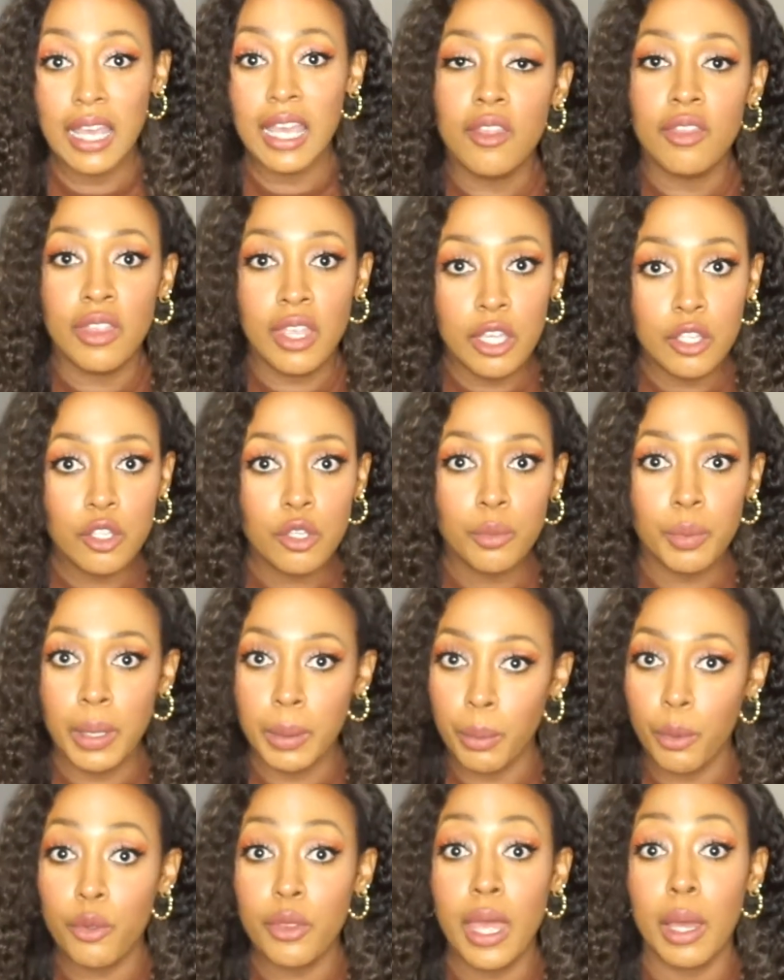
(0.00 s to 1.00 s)
These are
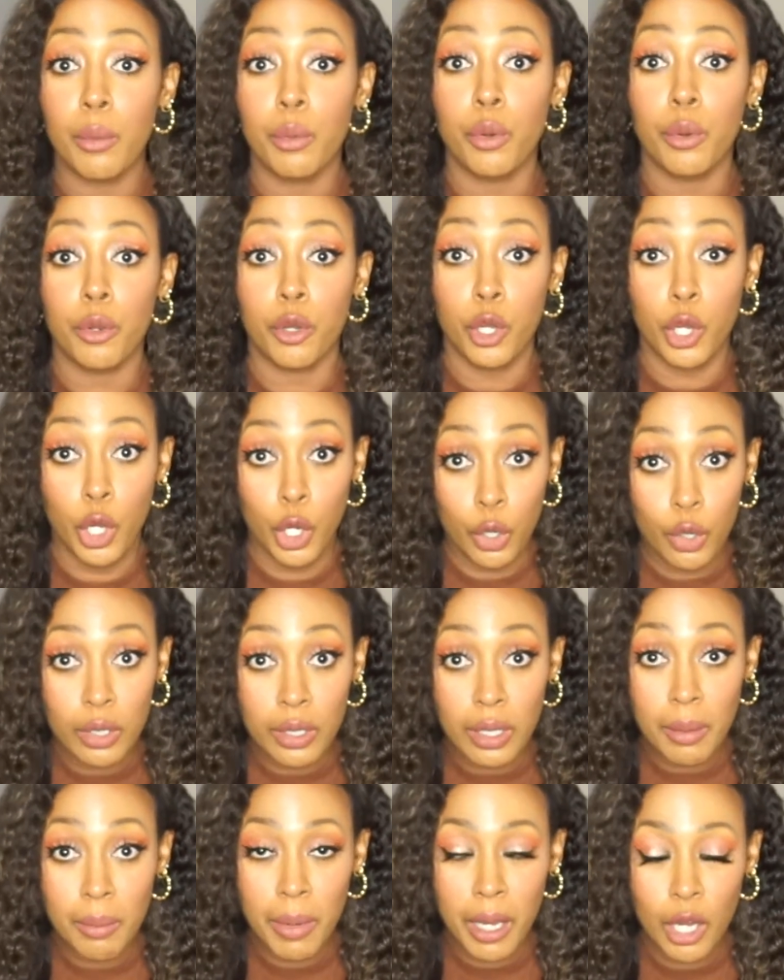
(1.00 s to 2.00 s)
people that were
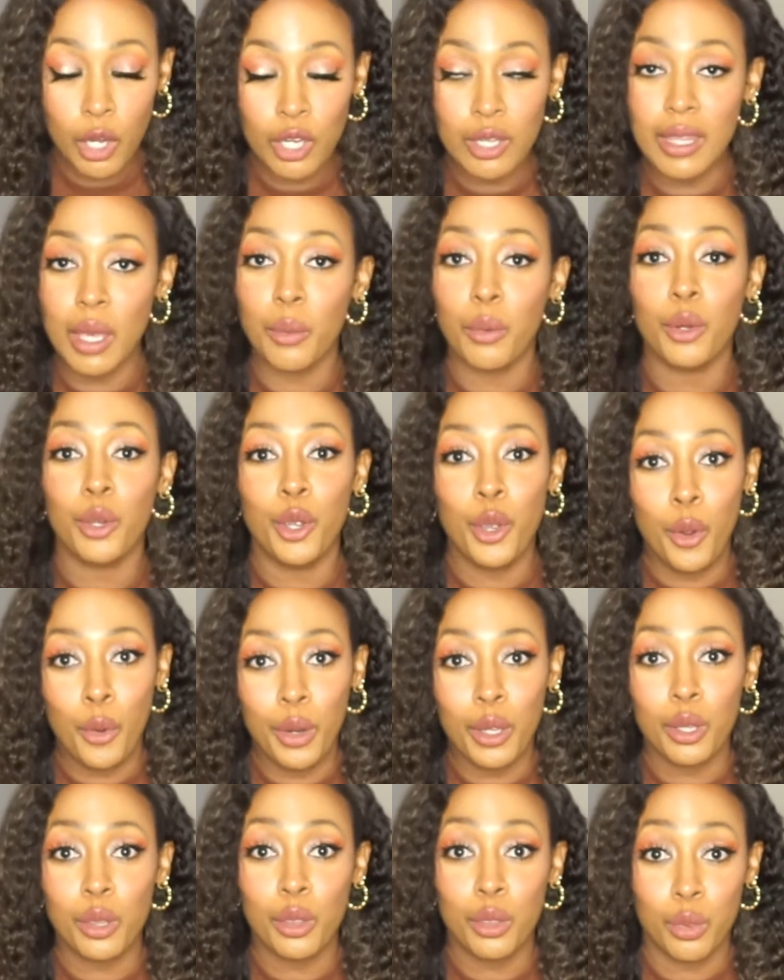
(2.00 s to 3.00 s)
currently married that were
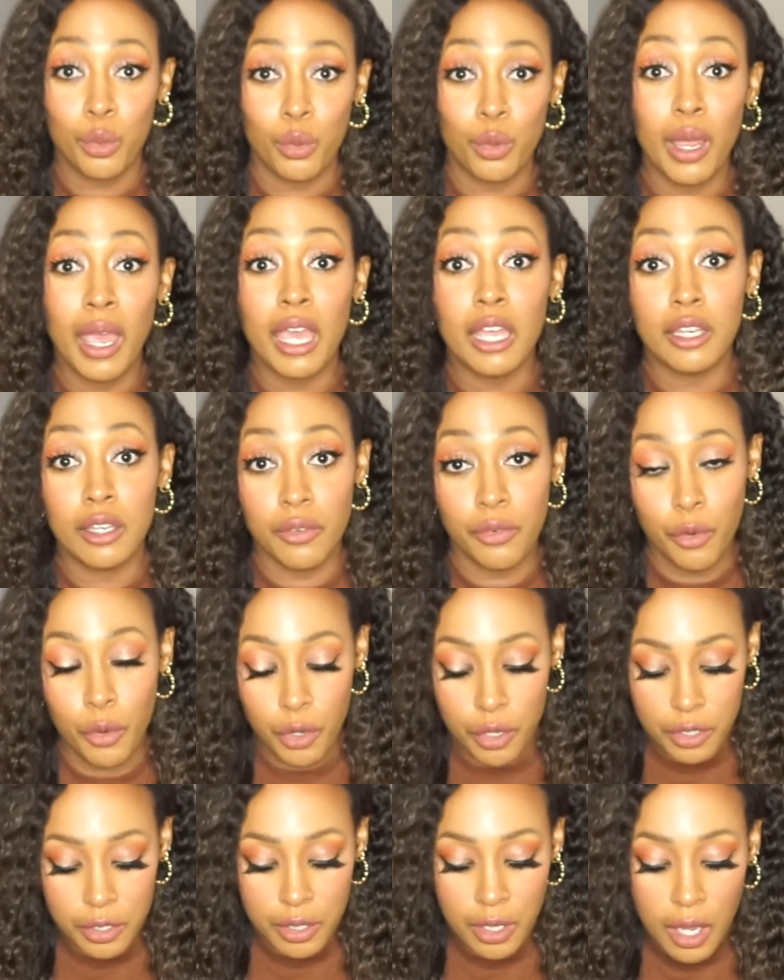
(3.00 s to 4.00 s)
going through a
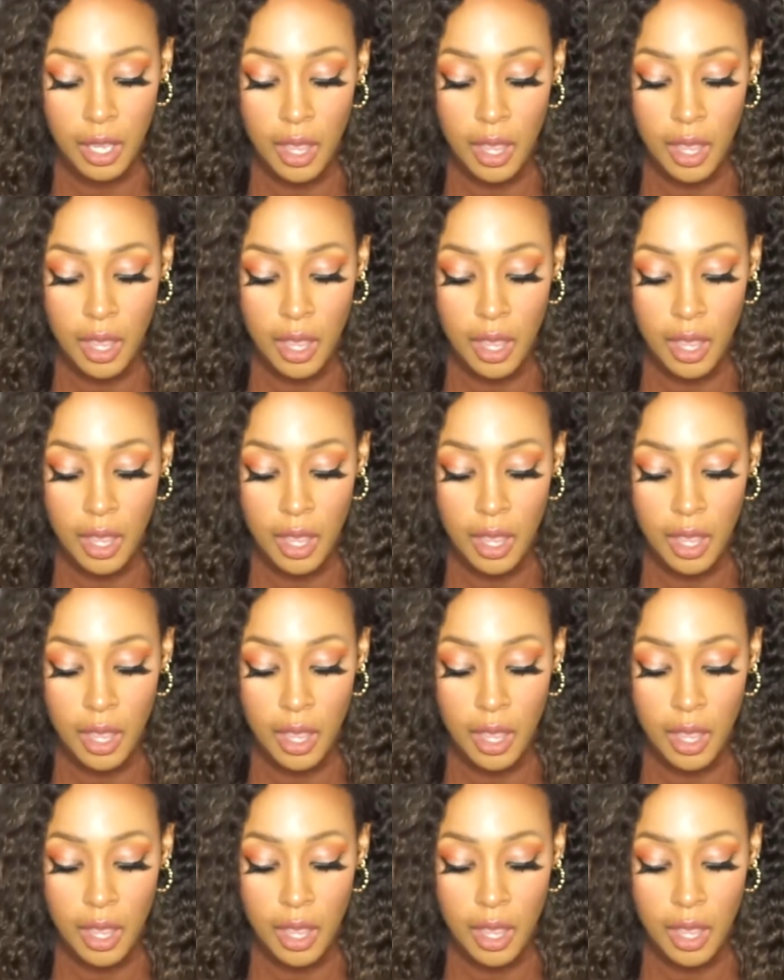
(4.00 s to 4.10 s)
divorce.